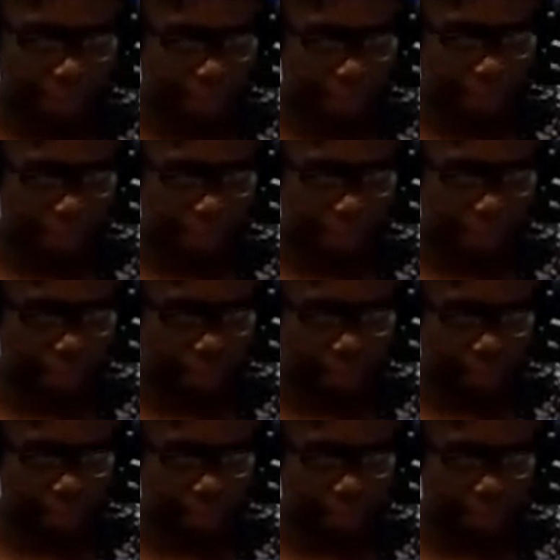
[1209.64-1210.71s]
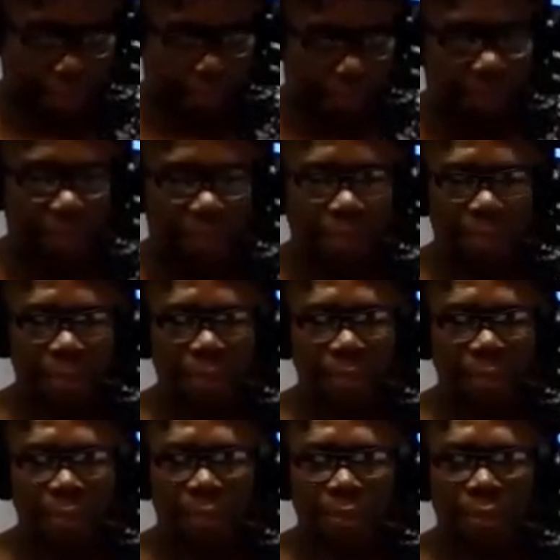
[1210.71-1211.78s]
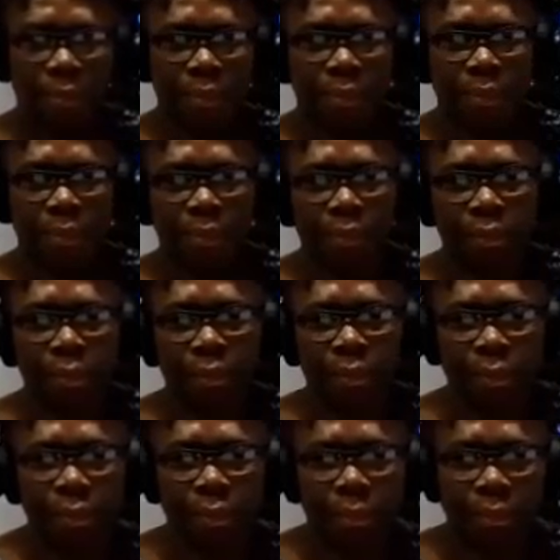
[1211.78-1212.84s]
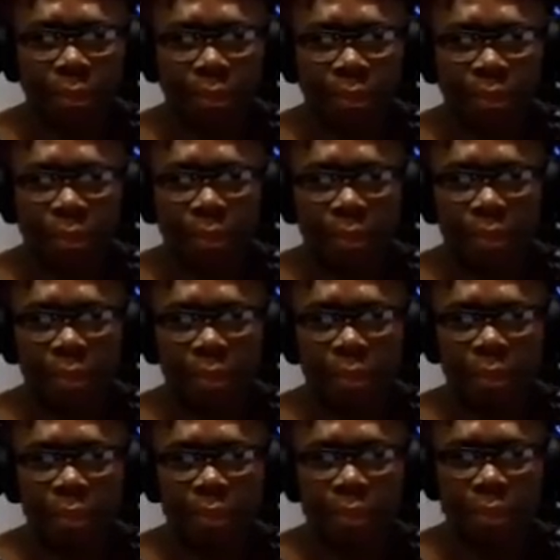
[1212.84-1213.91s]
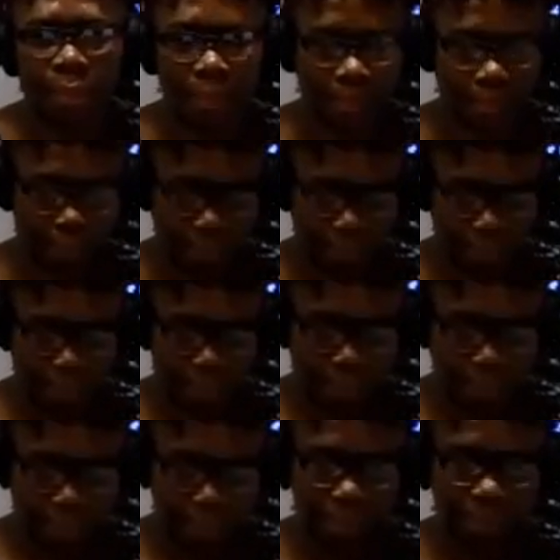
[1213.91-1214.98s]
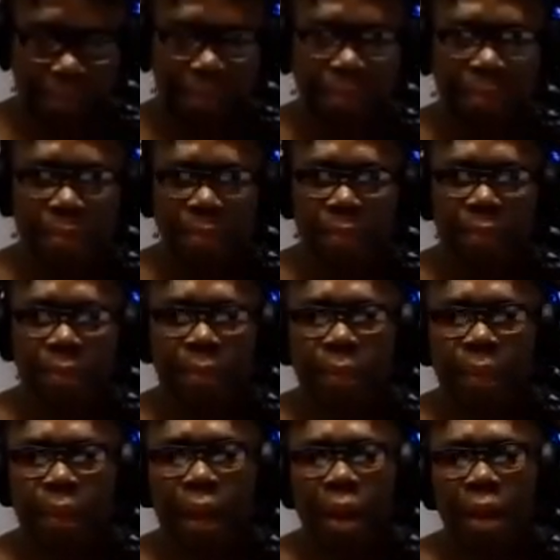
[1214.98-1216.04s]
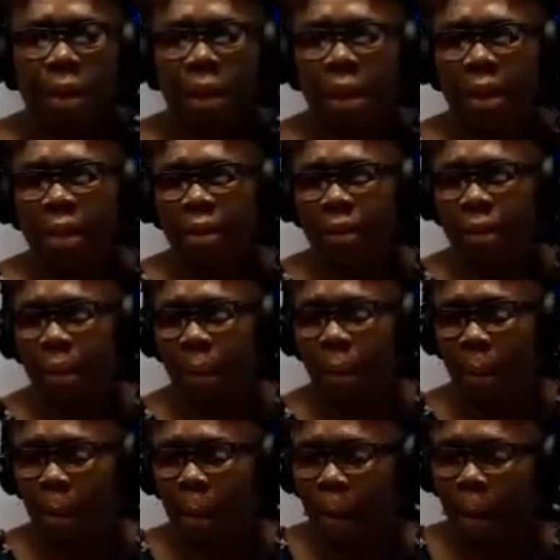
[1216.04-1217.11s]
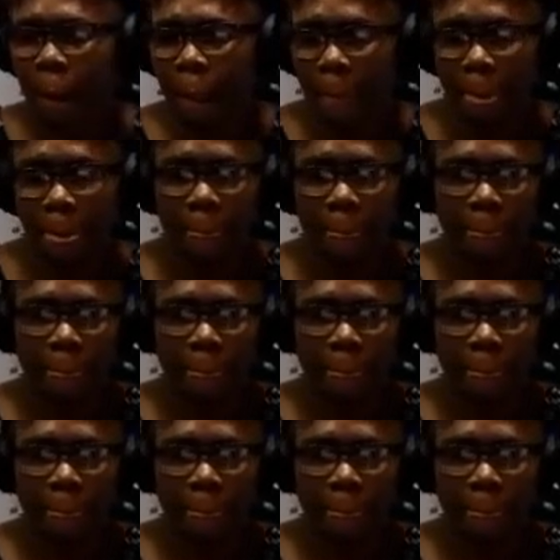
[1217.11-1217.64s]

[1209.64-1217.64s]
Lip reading: This person isn't speaking.